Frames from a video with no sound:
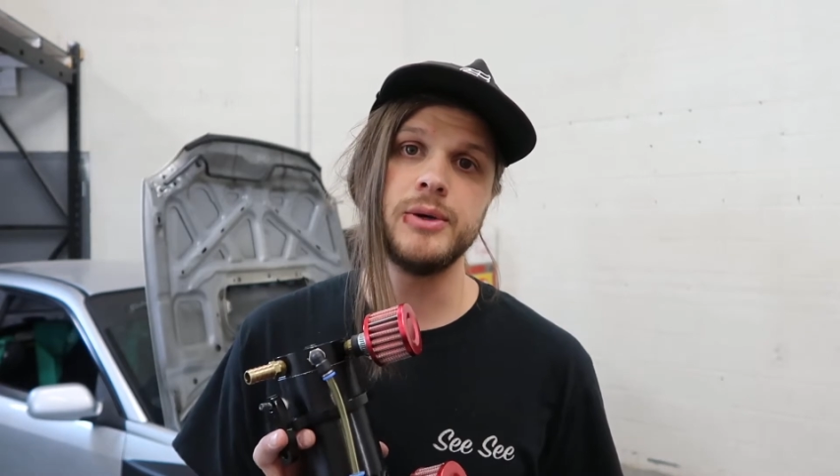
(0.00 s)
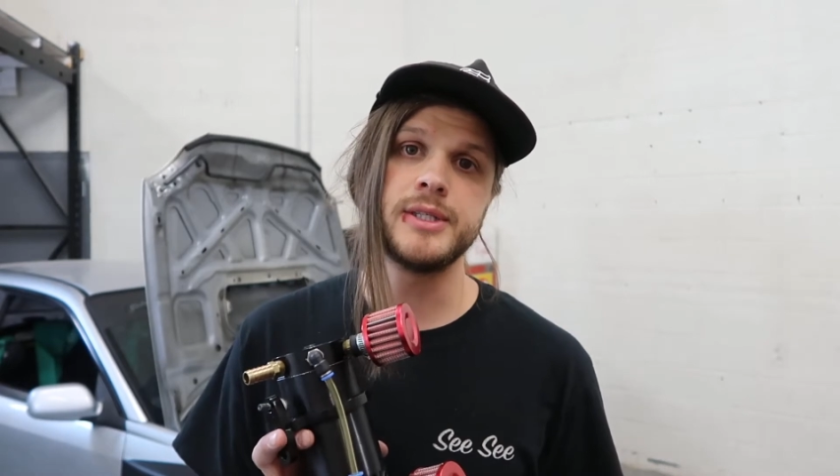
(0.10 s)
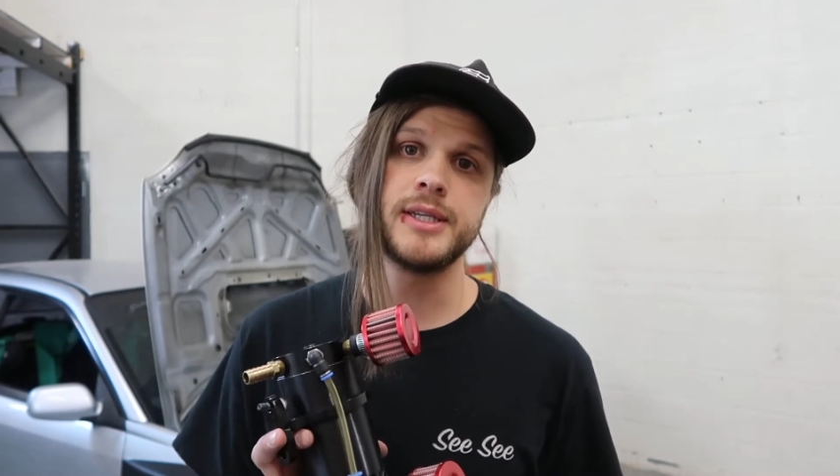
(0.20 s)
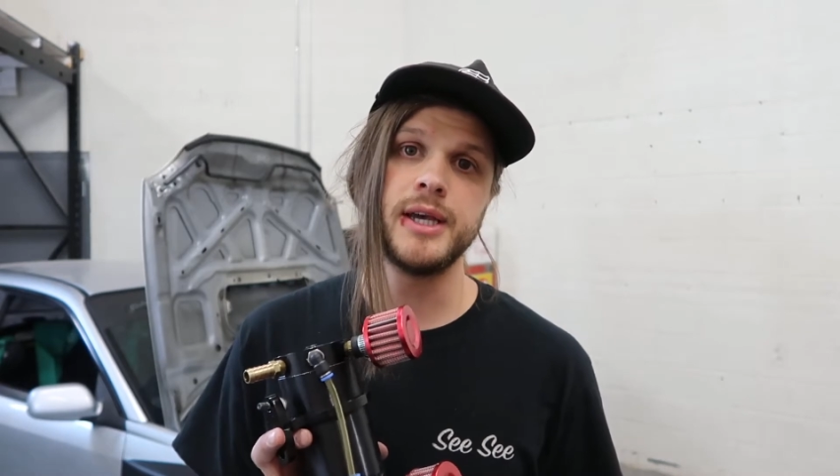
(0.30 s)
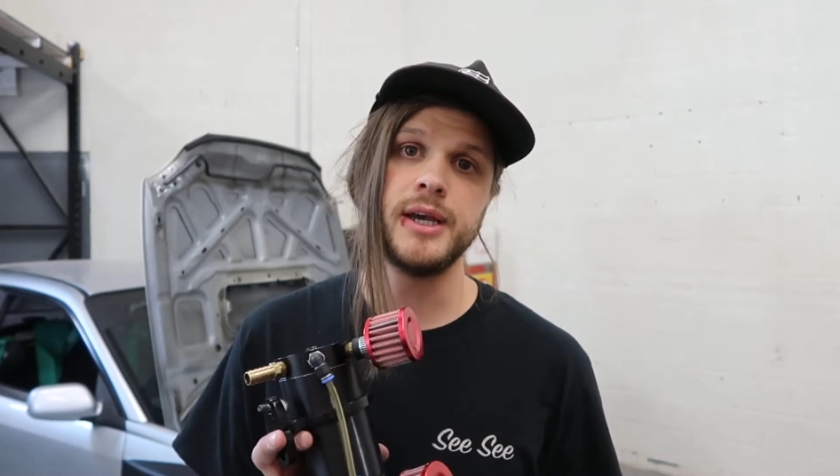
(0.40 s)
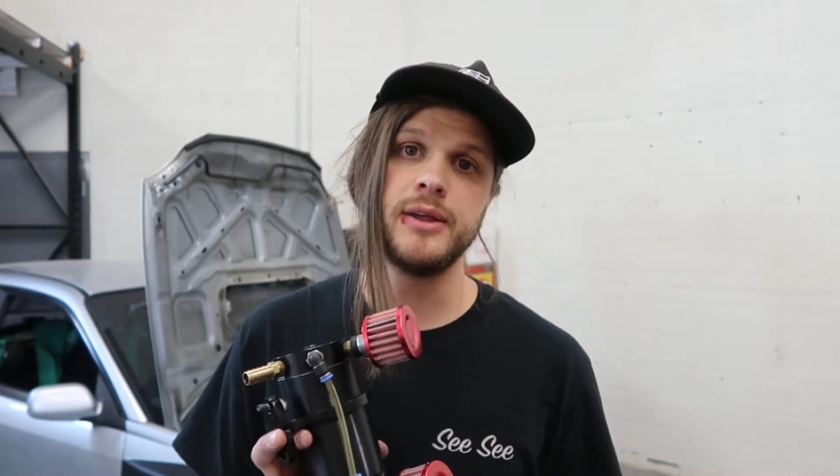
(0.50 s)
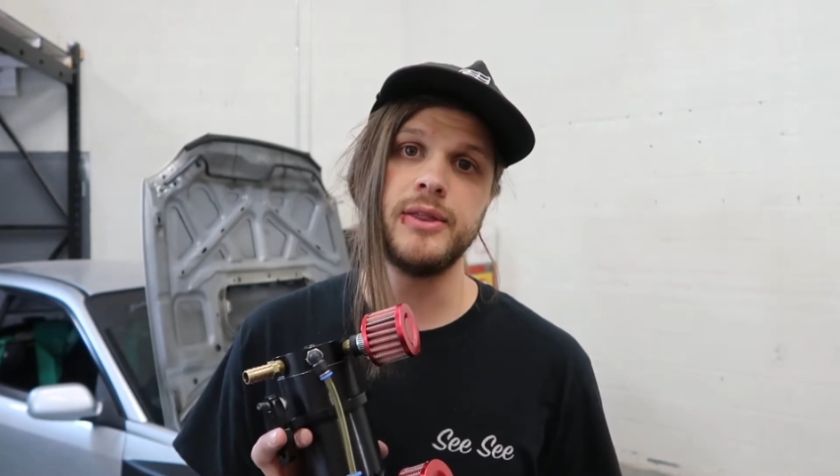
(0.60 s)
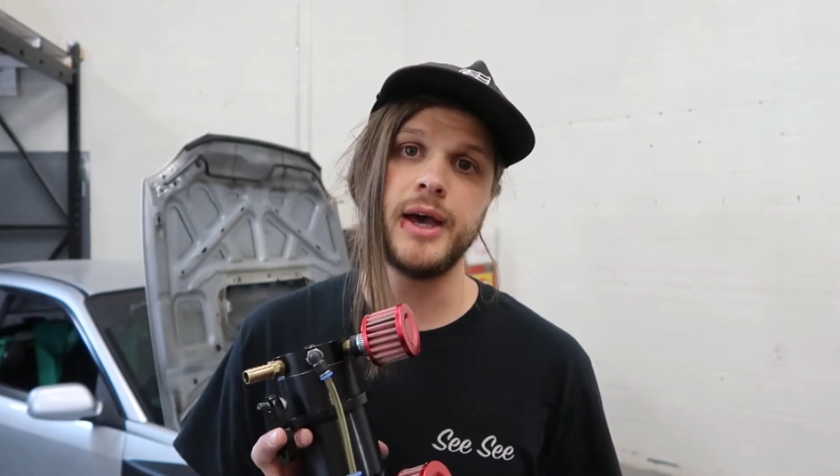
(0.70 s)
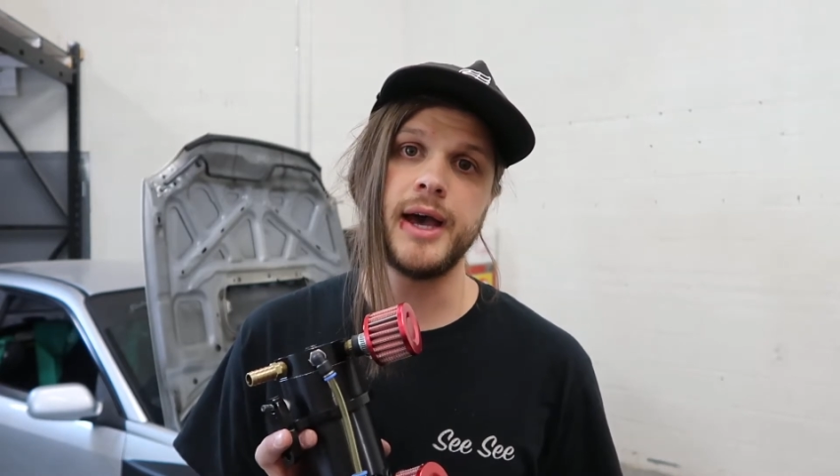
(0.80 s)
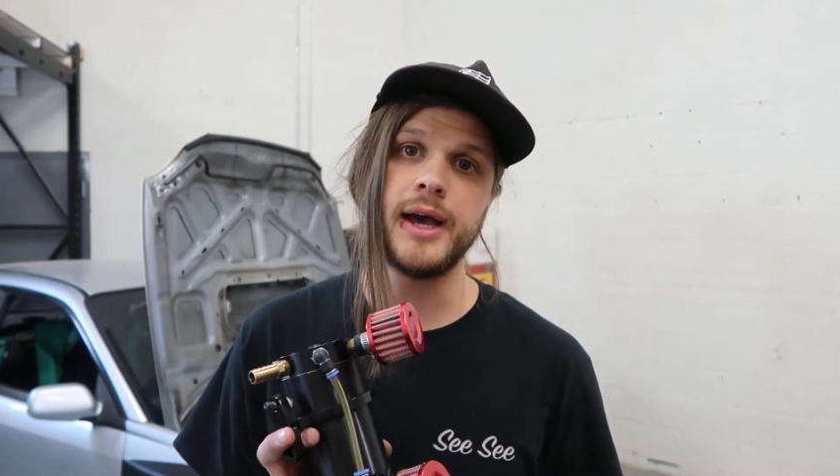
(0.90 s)
would
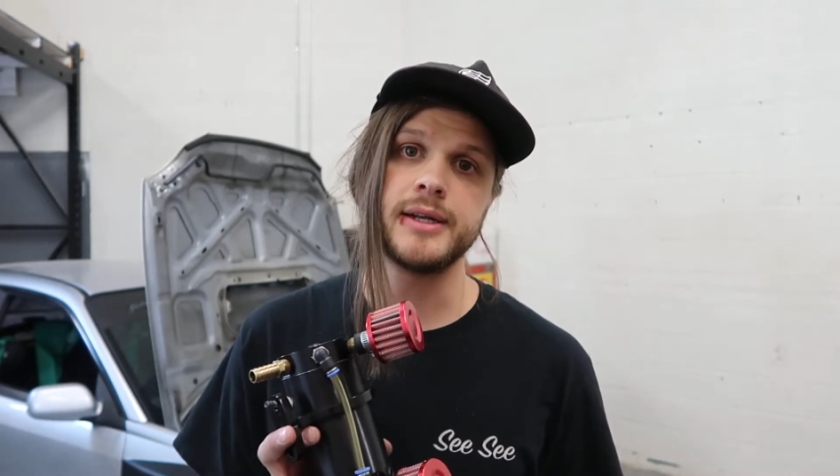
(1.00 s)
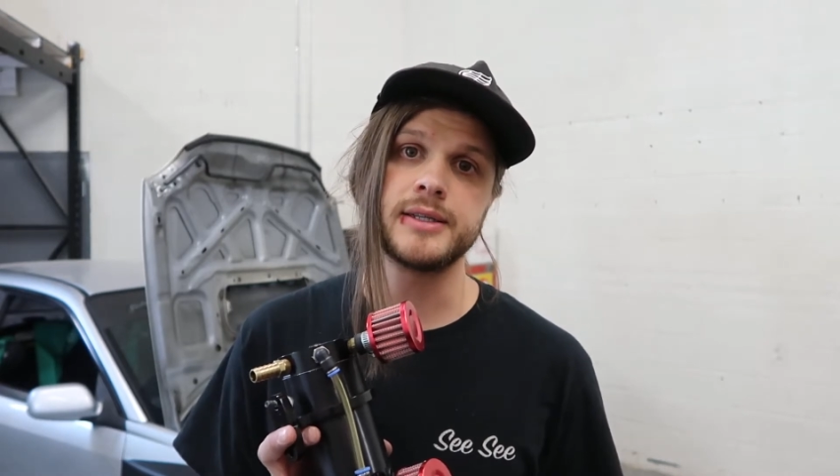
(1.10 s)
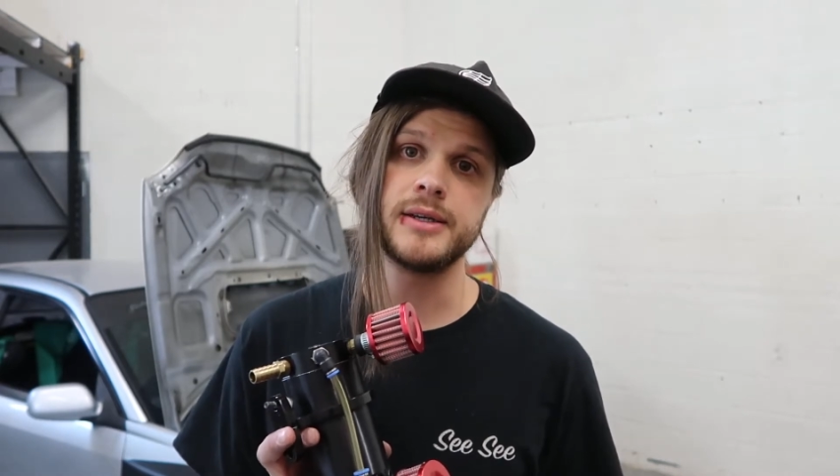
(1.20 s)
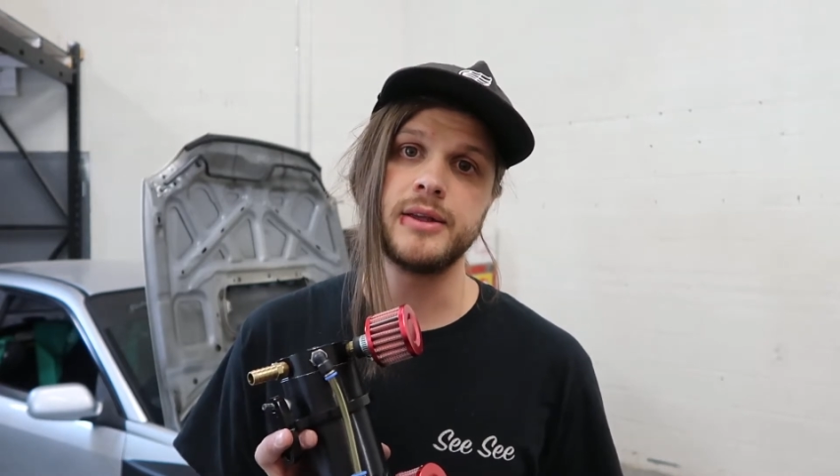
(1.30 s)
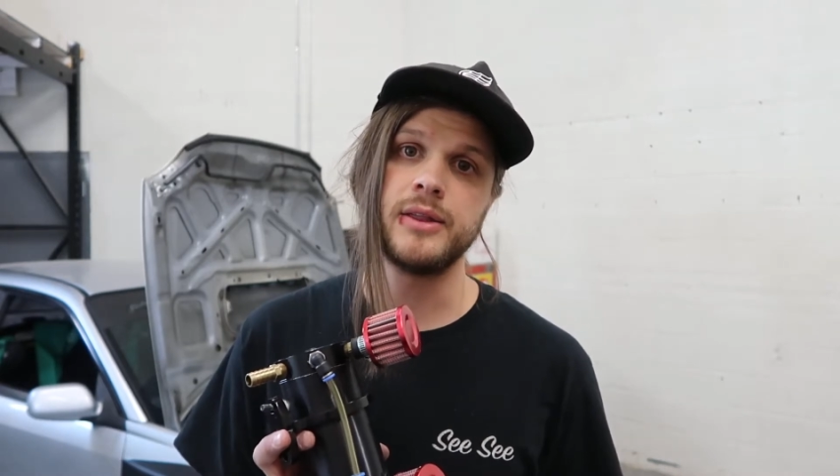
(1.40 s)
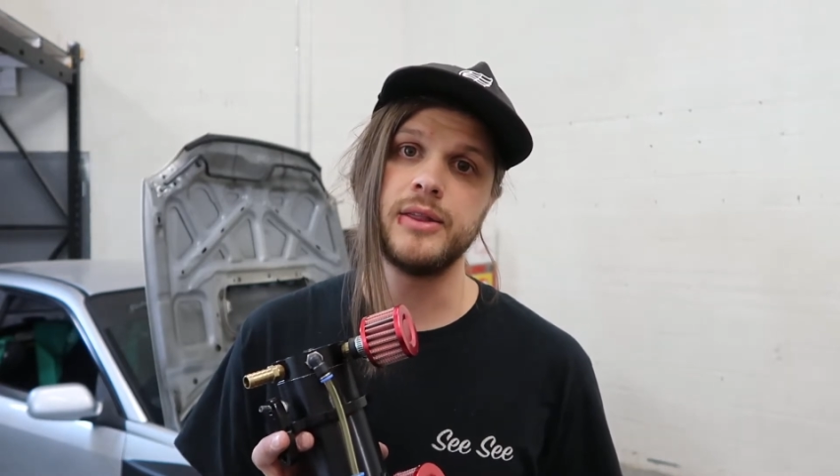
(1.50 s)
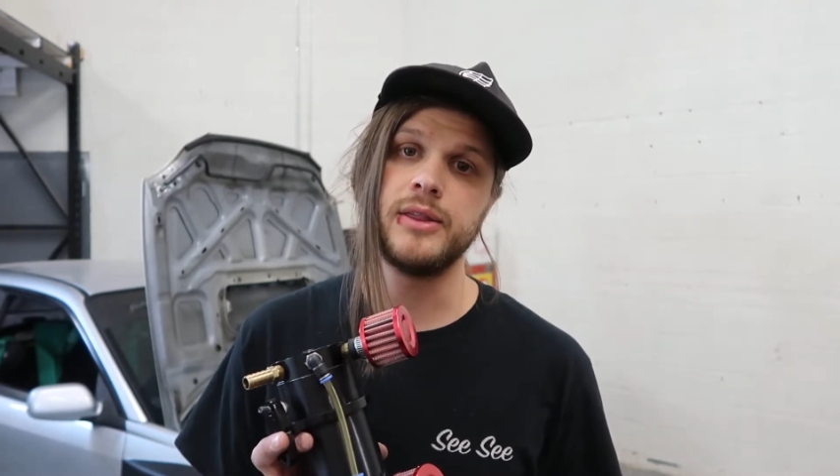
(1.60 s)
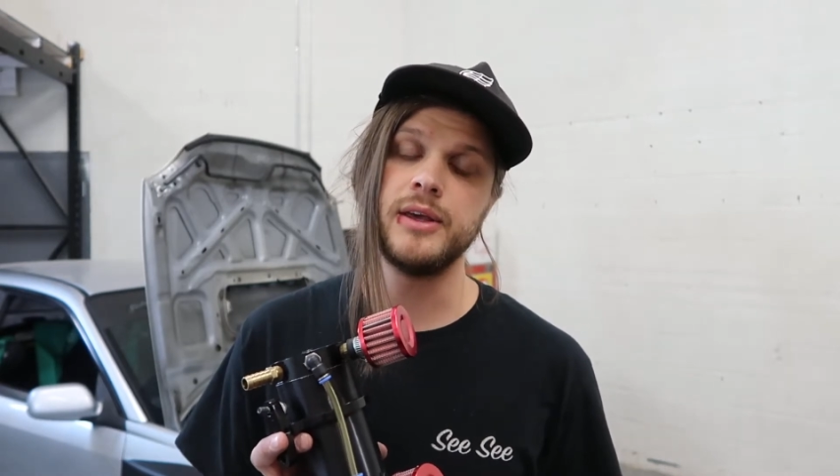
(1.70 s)
say that